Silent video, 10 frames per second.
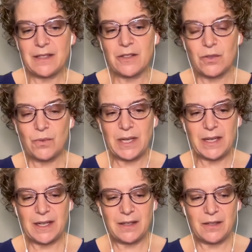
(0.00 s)
and do we
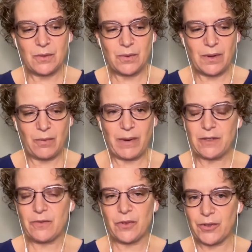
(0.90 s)
need to
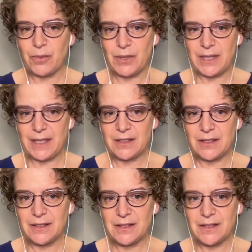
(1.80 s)
erect further
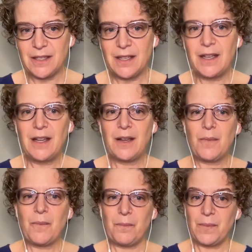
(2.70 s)
protections?
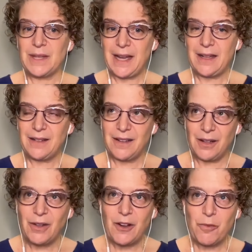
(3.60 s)
But that a lot of